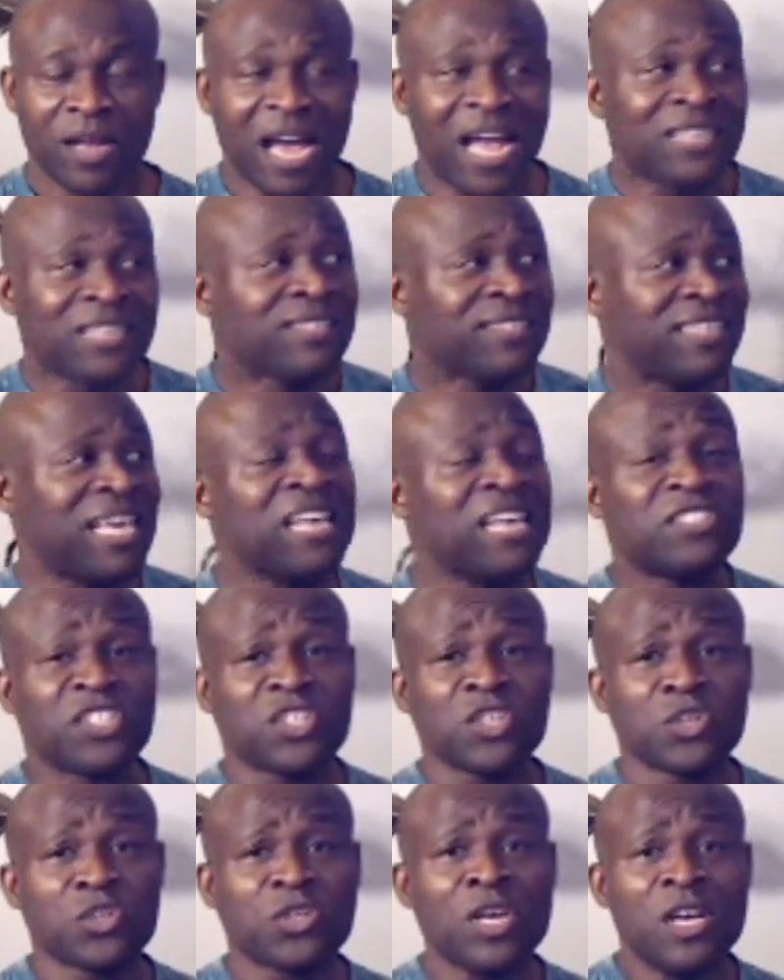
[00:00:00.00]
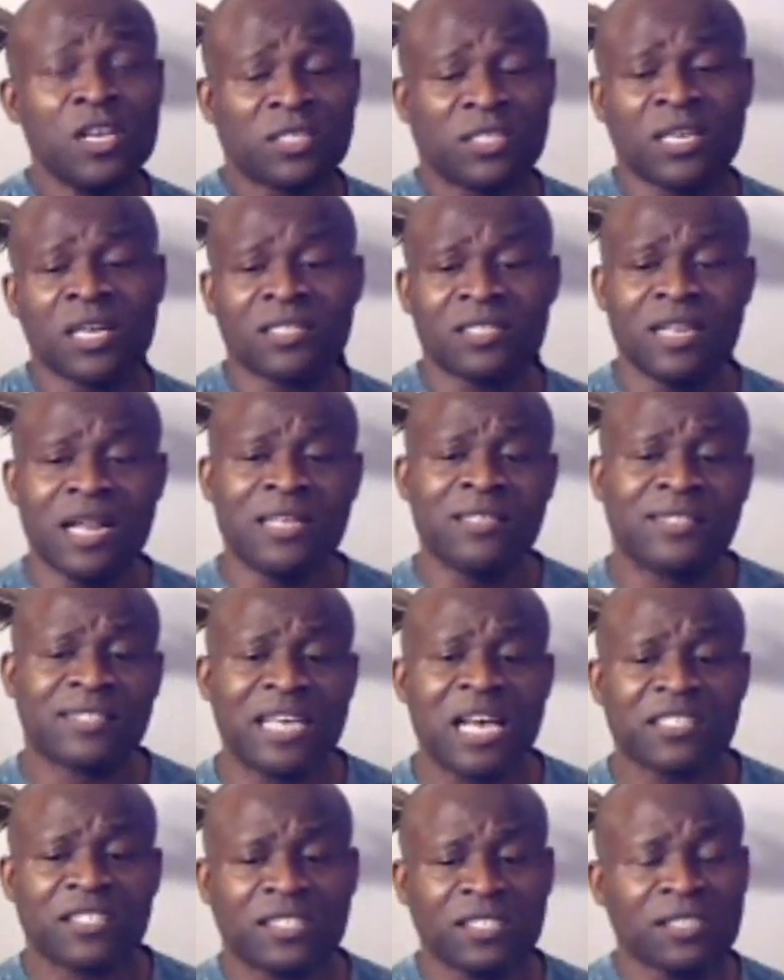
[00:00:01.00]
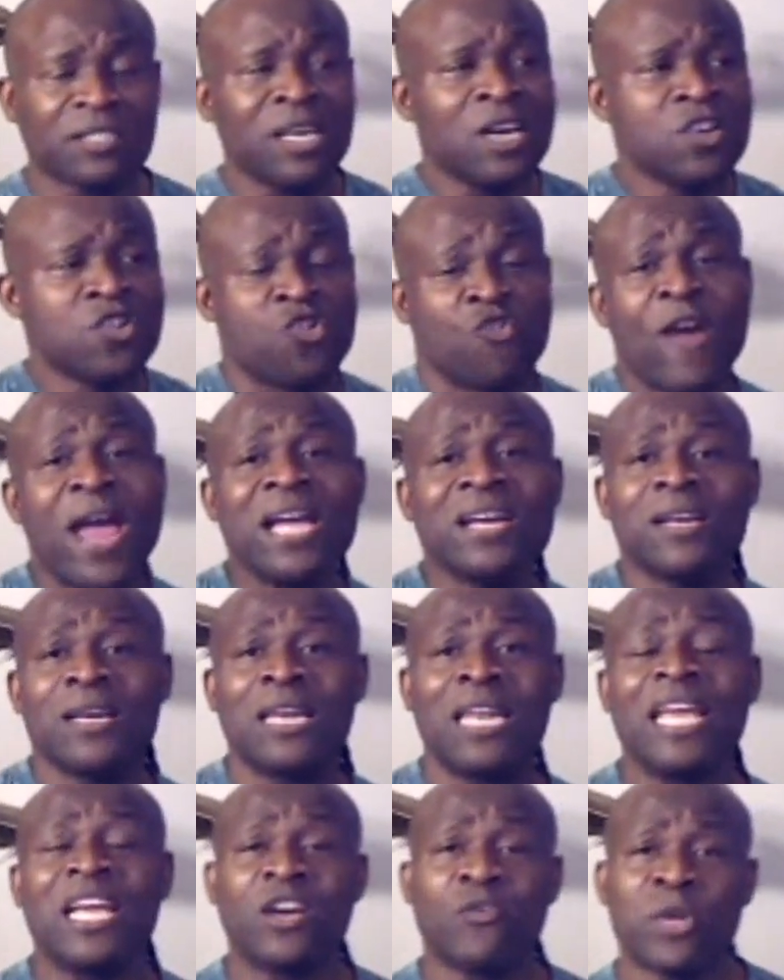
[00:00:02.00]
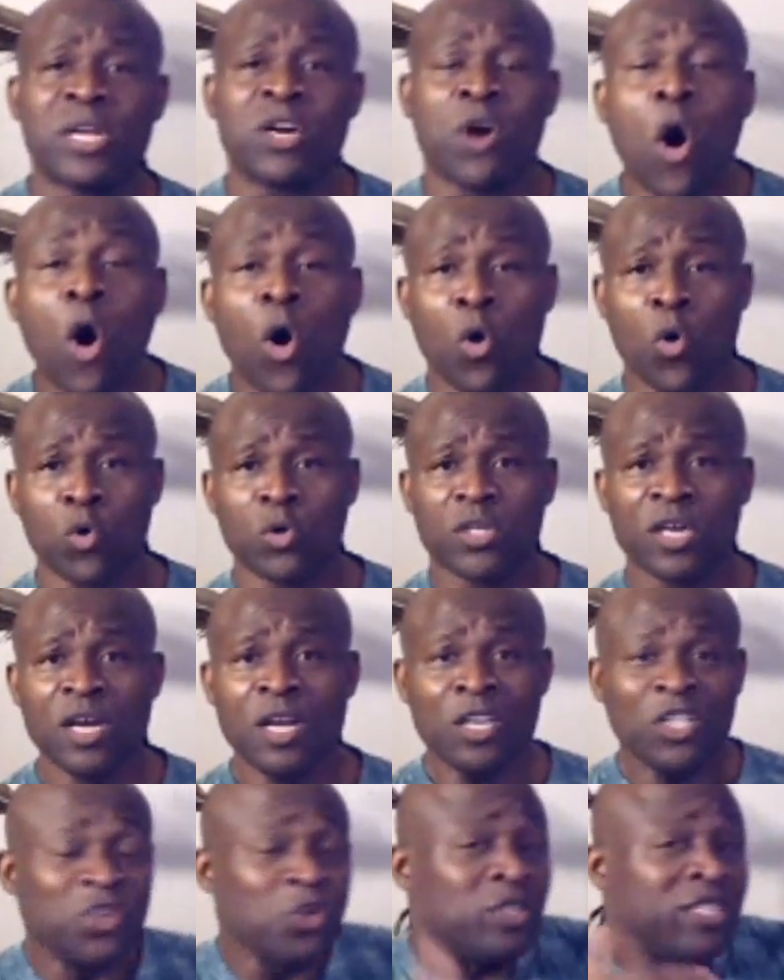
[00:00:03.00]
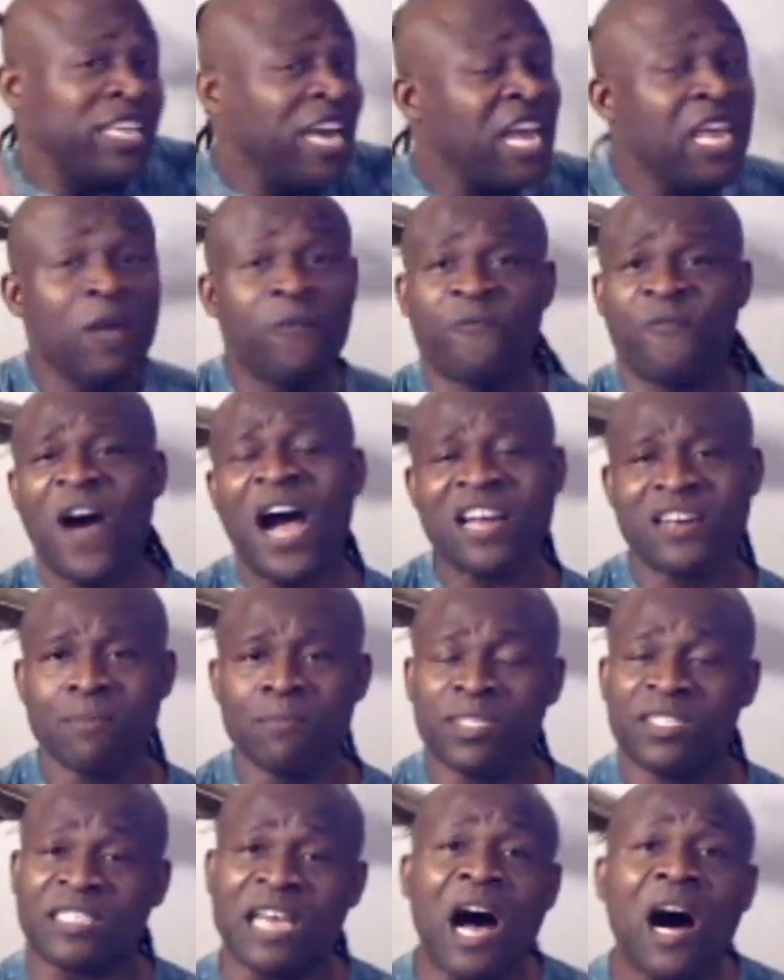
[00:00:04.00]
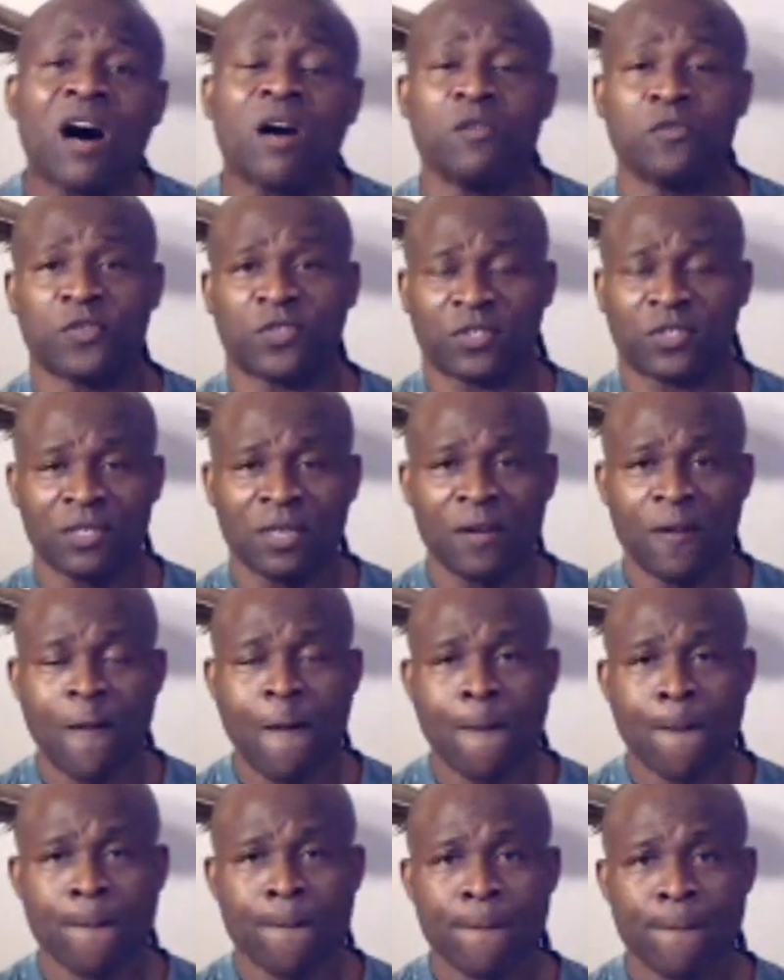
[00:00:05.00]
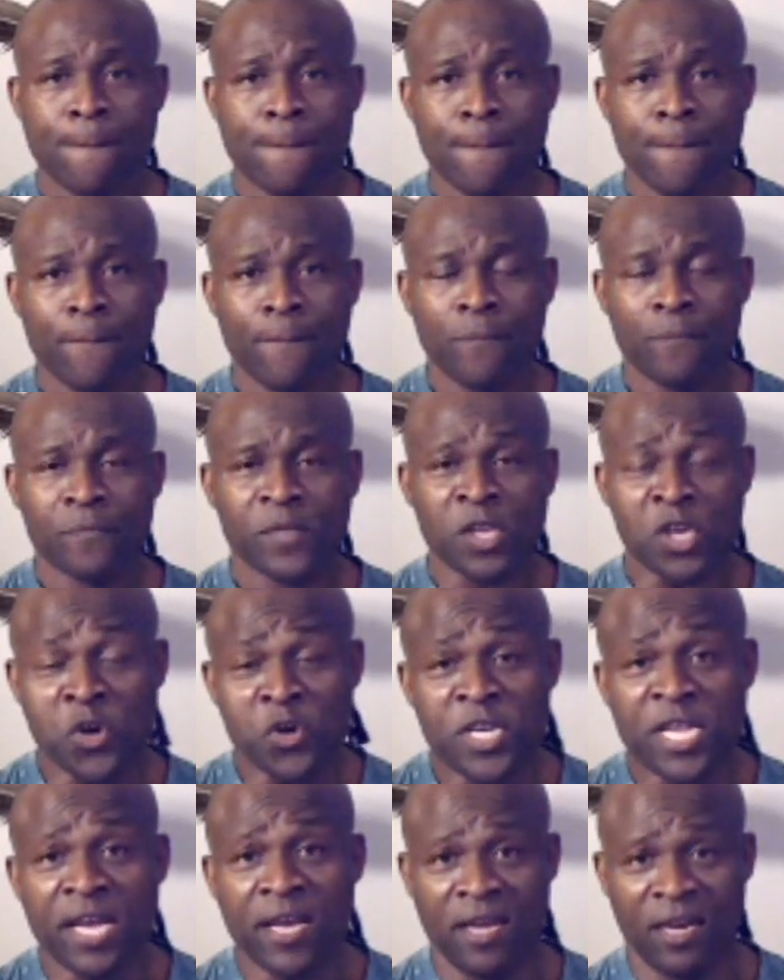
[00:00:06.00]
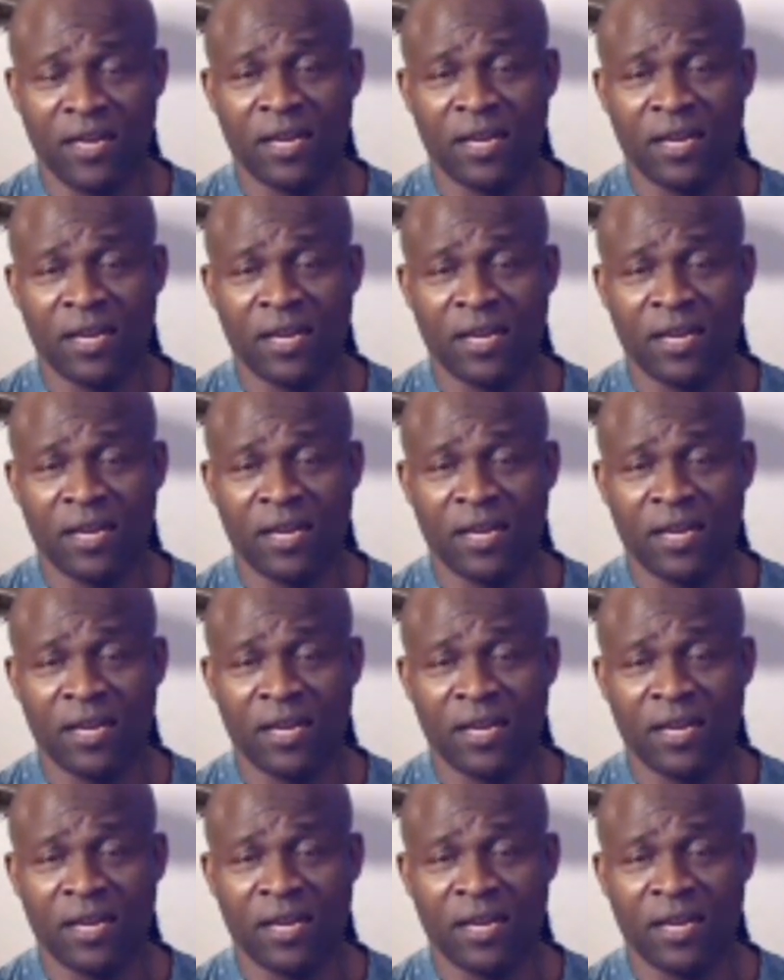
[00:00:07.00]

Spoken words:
Certain ancestors drank liquid gold to deify themselves. You did.